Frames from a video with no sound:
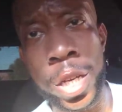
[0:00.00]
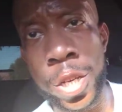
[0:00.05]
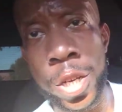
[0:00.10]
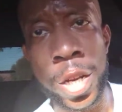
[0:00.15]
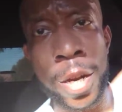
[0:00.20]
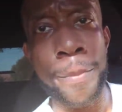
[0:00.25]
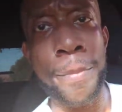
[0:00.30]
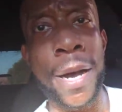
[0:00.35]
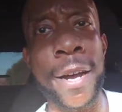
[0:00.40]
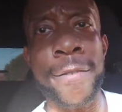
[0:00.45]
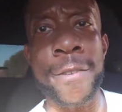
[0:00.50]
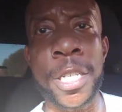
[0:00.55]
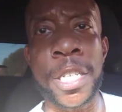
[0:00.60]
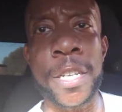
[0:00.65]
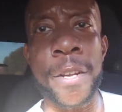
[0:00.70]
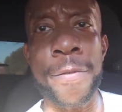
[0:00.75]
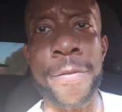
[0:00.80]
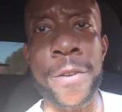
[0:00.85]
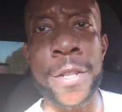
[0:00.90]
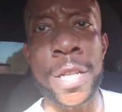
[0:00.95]
But again,
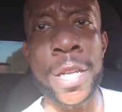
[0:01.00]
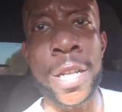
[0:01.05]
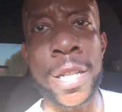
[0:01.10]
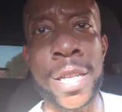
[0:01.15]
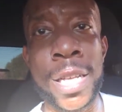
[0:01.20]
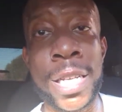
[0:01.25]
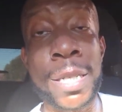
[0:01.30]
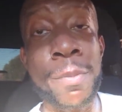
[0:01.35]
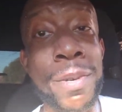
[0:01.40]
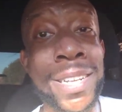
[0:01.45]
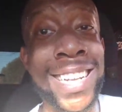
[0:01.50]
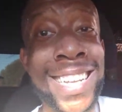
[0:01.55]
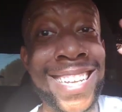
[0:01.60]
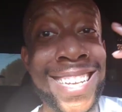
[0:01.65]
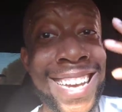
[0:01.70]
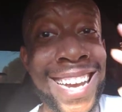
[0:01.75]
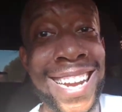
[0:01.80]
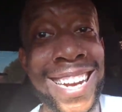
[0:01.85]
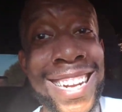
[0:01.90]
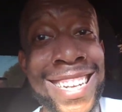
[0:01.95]
it's not his
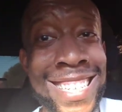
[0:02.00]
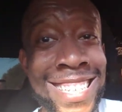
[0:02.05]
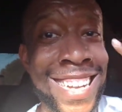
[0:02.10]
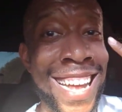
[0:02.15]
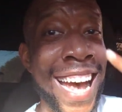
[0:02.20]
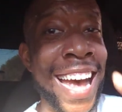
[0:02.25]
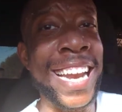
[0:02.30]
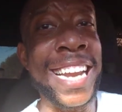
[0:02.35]
responsibility.